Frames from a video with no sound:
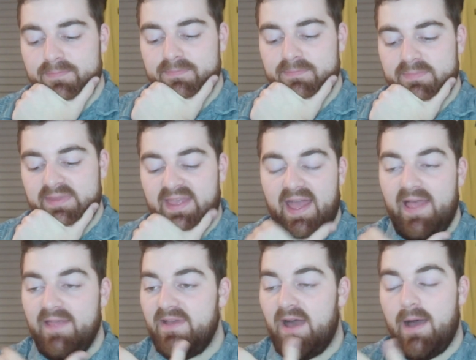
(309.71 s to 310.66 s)
yeah,
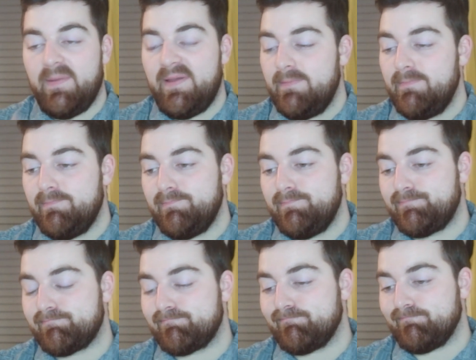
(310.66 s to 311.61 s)
I mean,
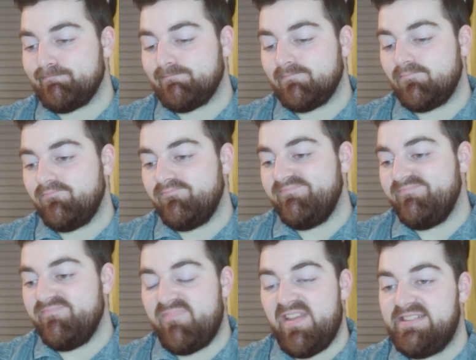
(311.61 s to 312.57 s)

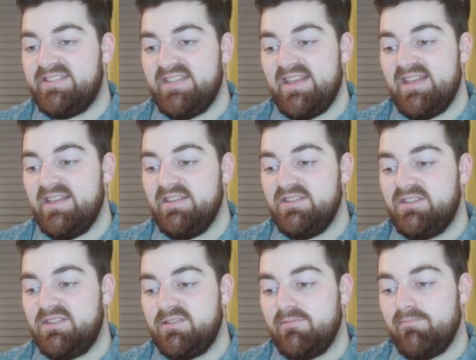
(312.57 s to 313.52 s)
this
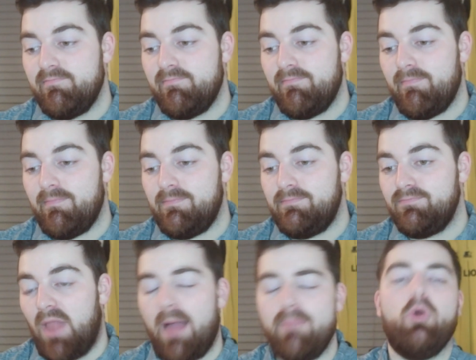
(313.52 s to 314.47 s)
is...
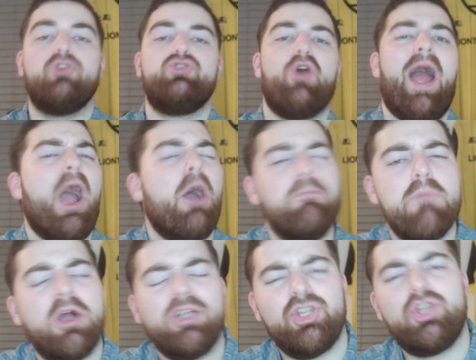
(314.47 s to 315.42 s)
I'm not sure how
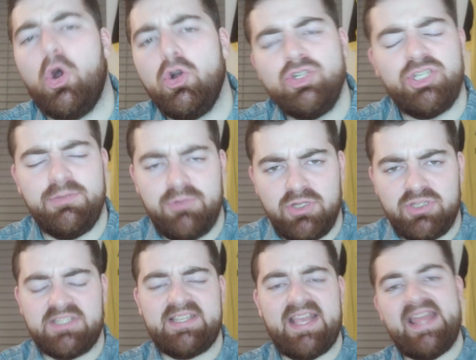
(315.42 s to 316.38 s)
much to contribute to
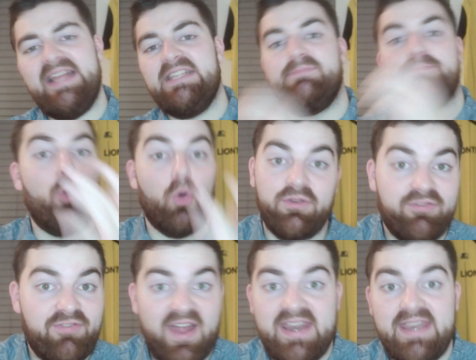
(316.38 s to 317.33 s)
say it's poor
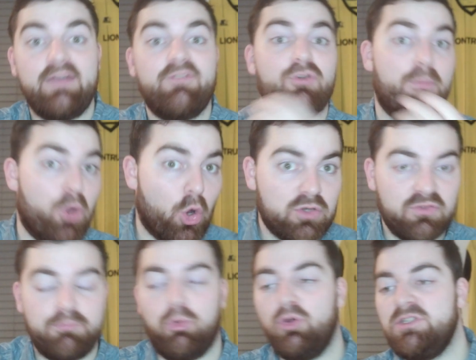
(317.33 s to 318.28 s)
defending from an Oxford
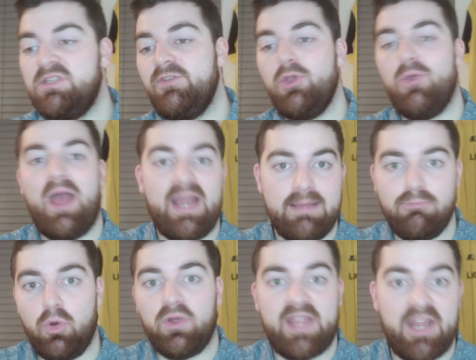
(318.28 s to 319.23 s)
point of view. Elliot
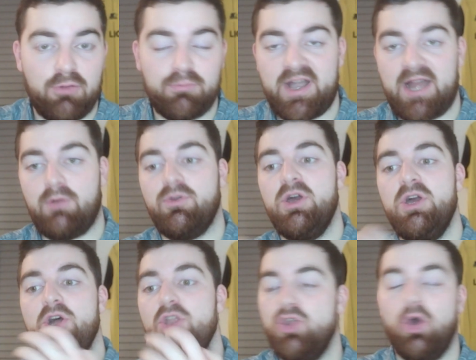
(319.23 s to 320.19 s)
Moore, Kieran Brown
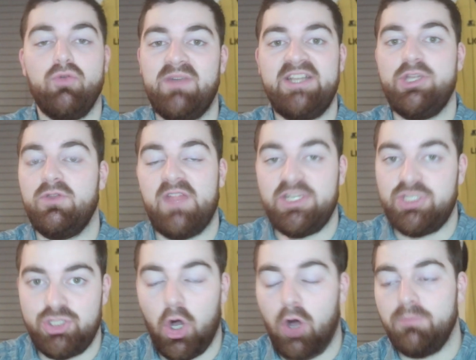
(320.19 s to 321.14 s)
not really doing their
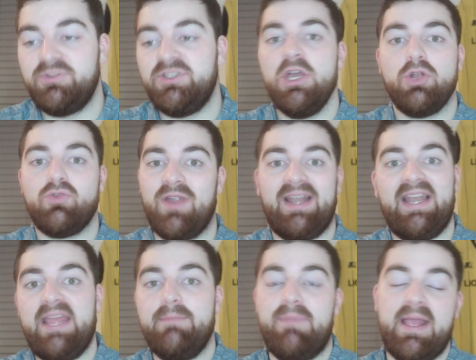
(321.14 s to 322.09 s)
jobs. Greg
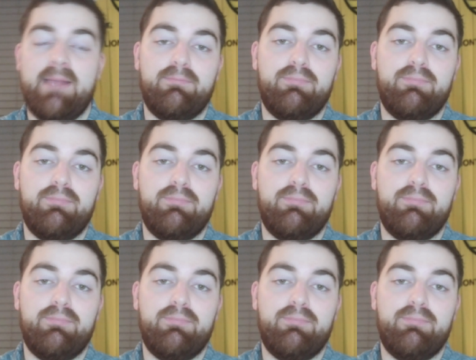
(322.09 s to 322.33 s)
Lee being